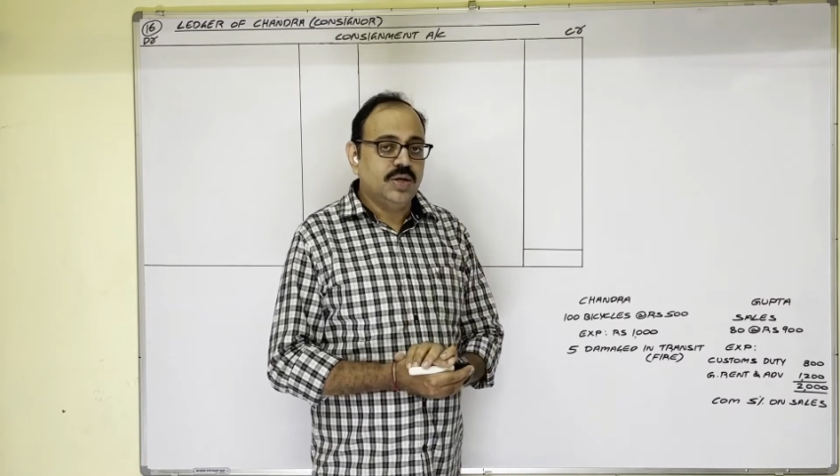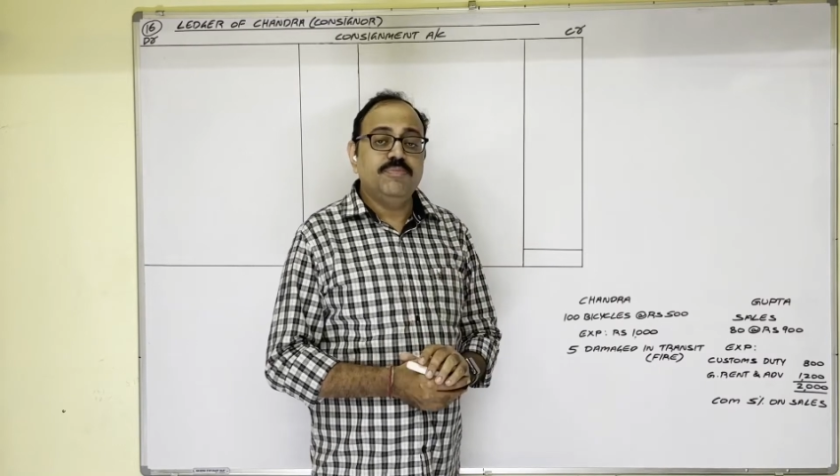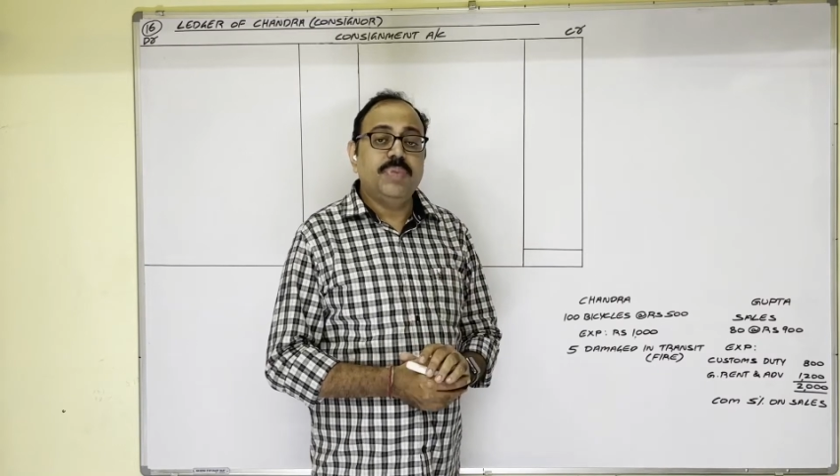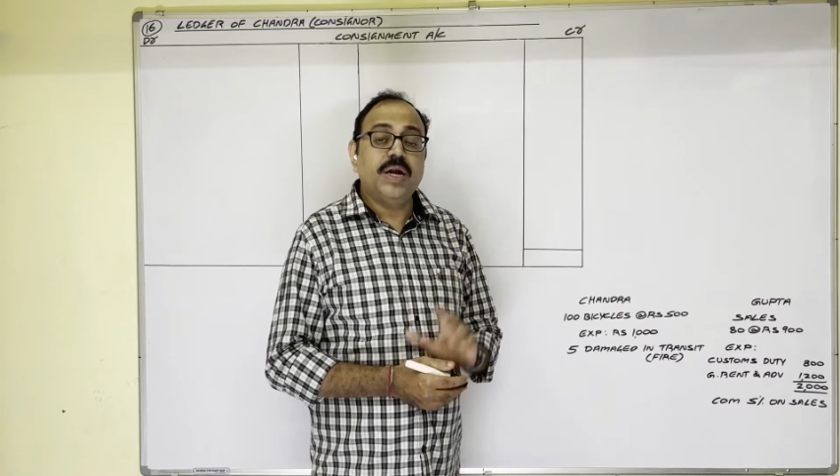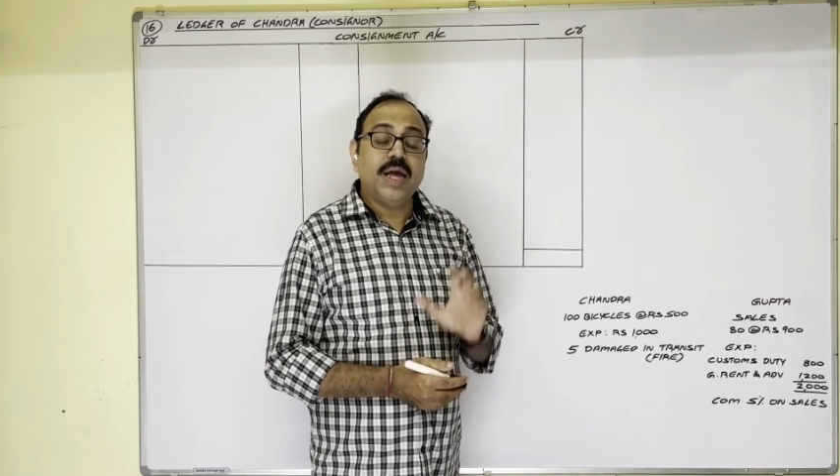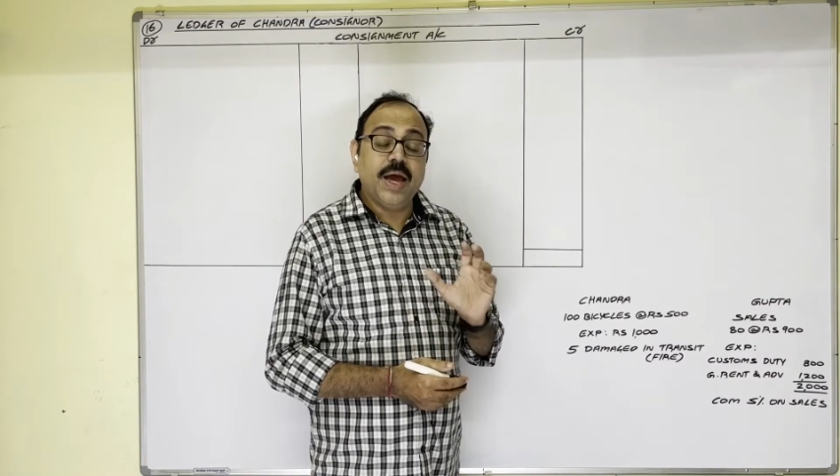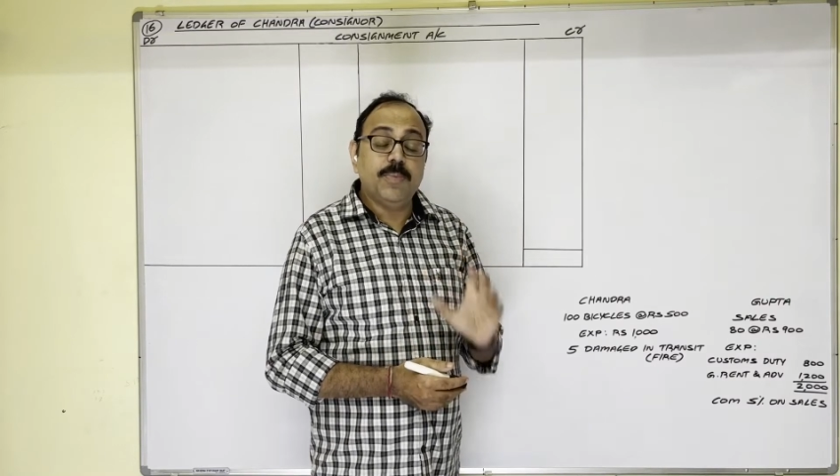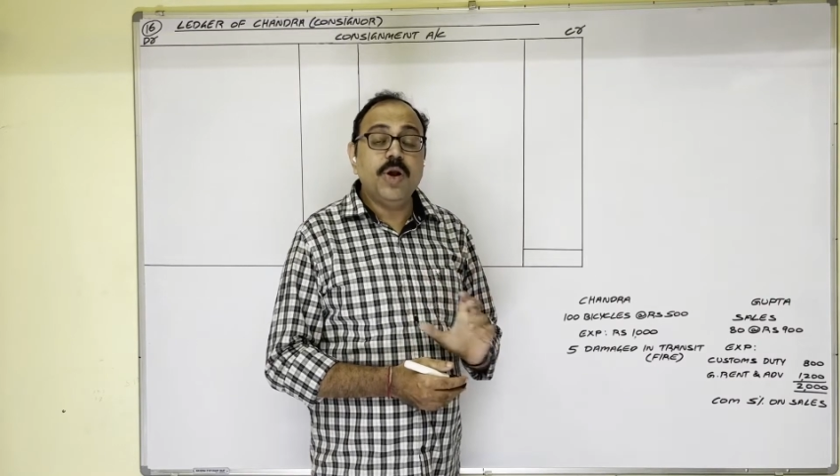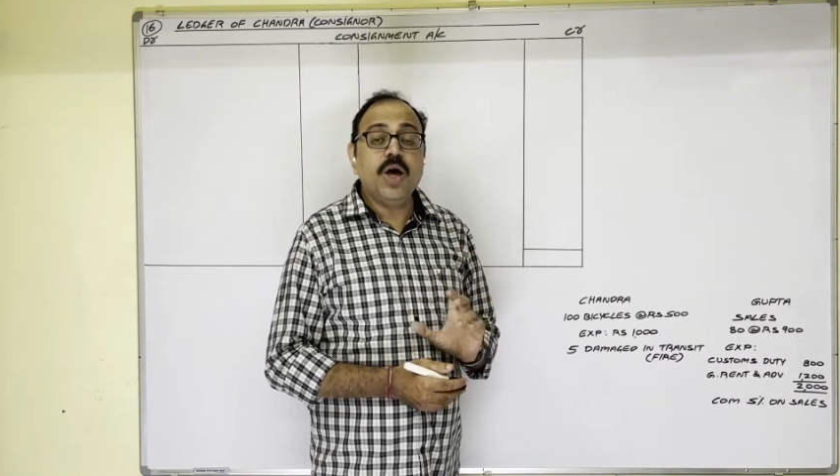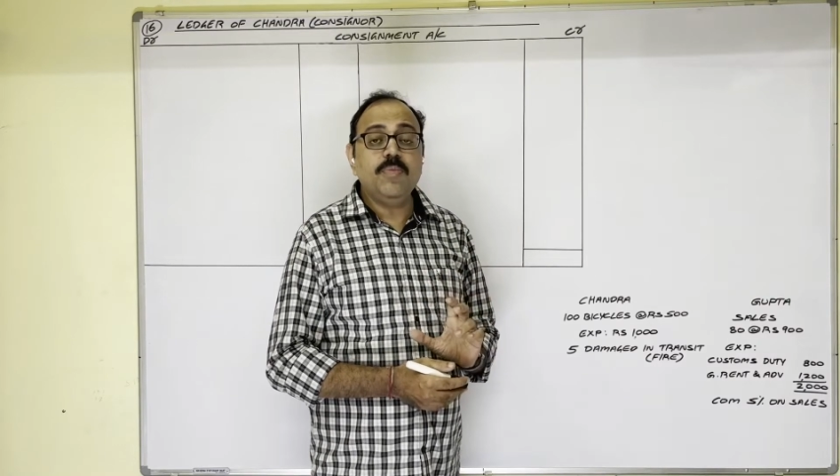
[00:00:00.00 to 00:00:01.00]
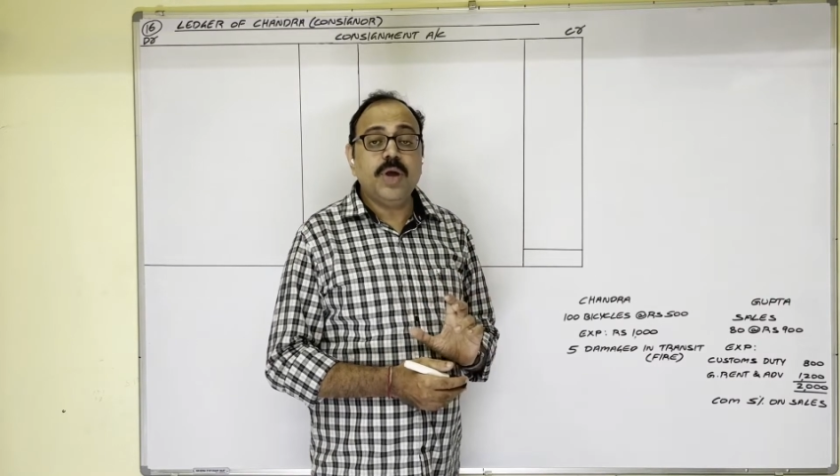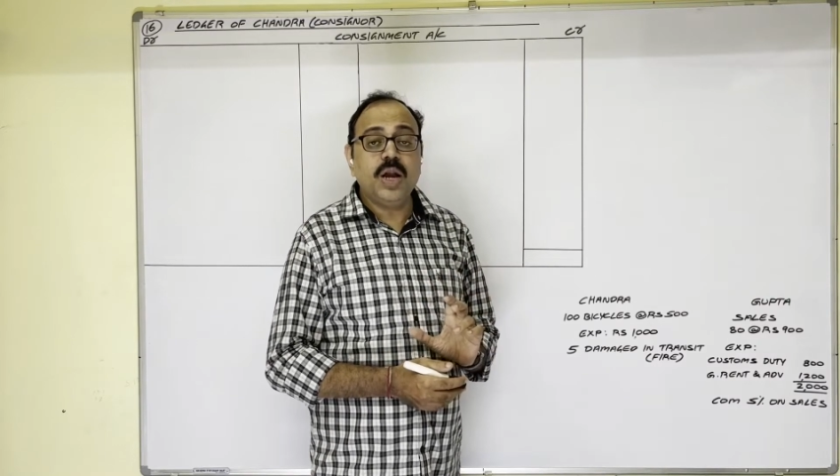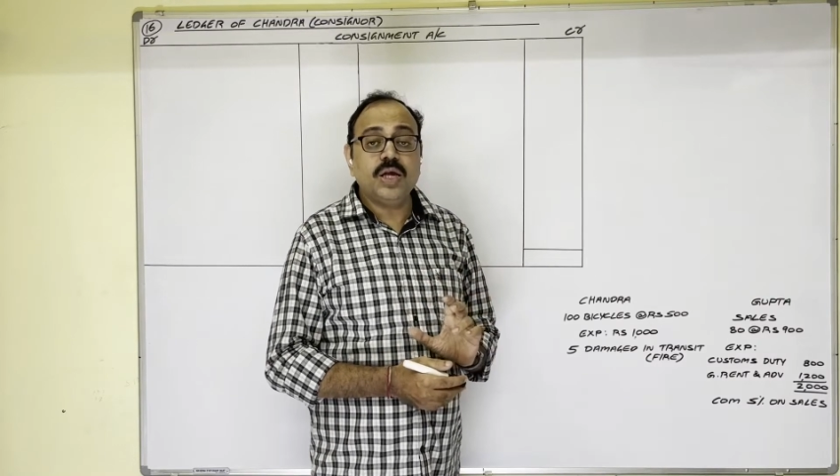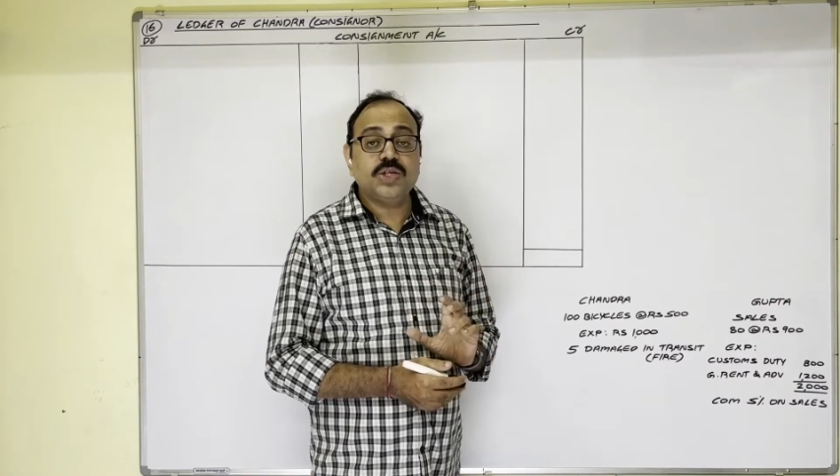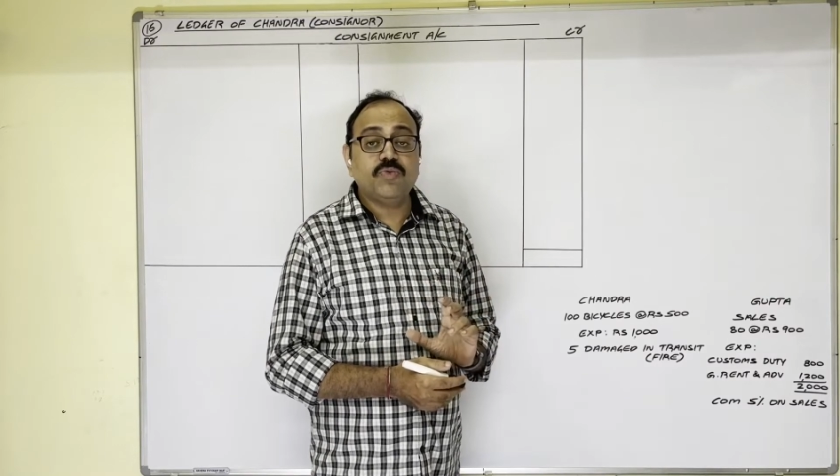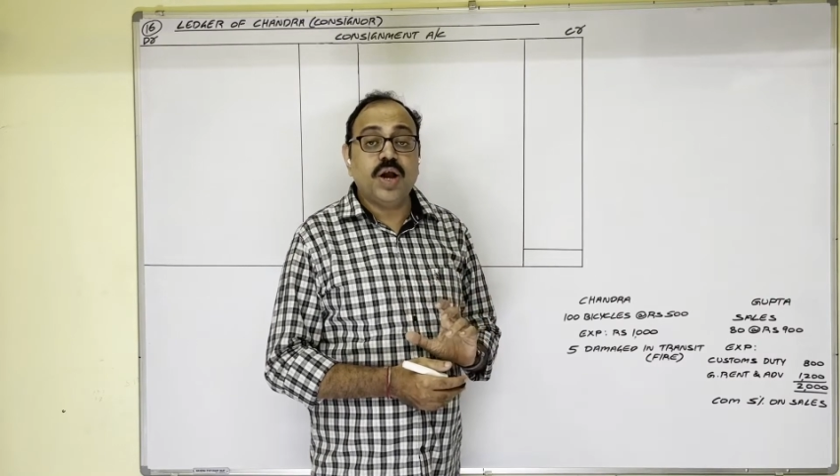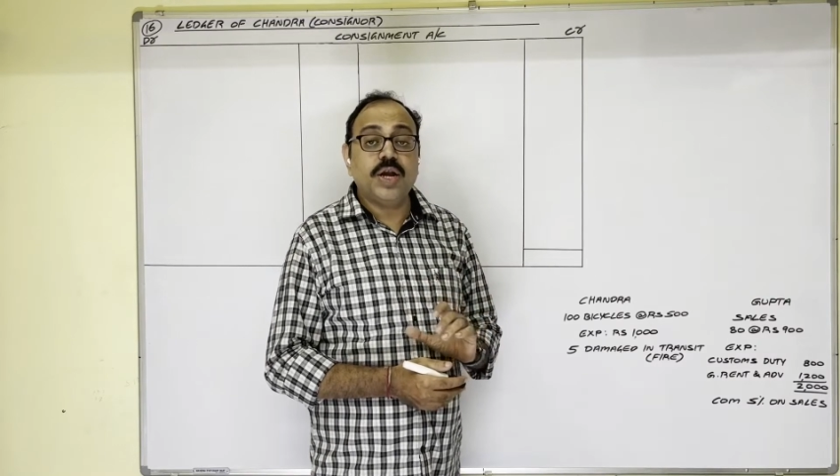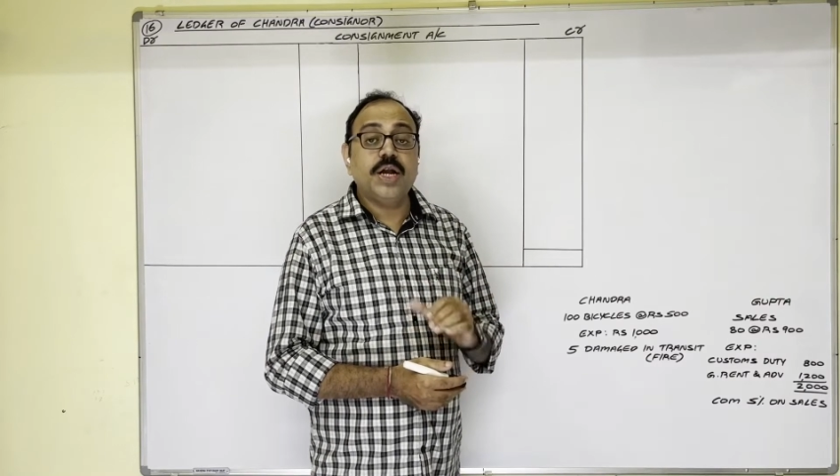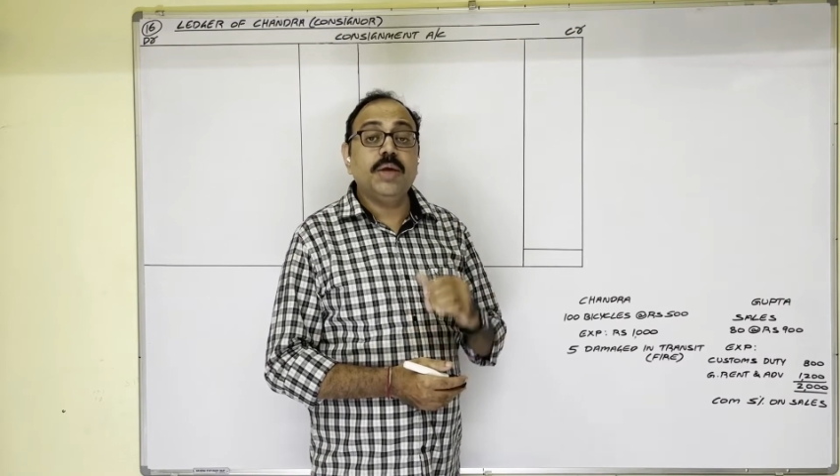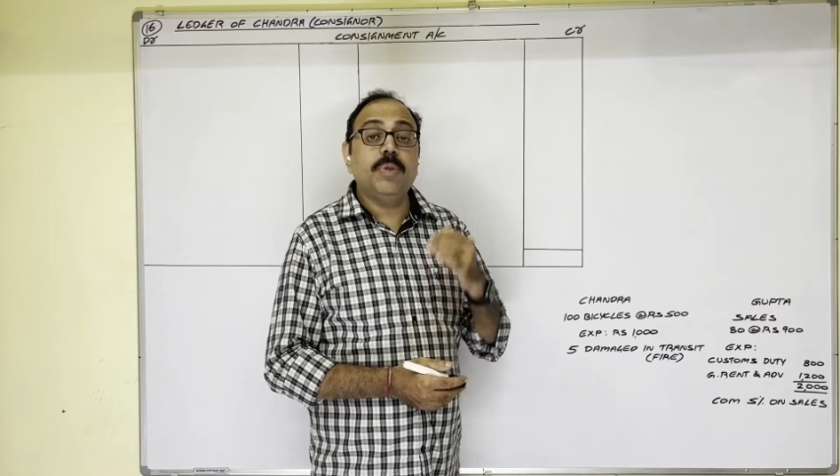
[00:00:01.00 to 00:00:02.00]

But abnormal loss quantity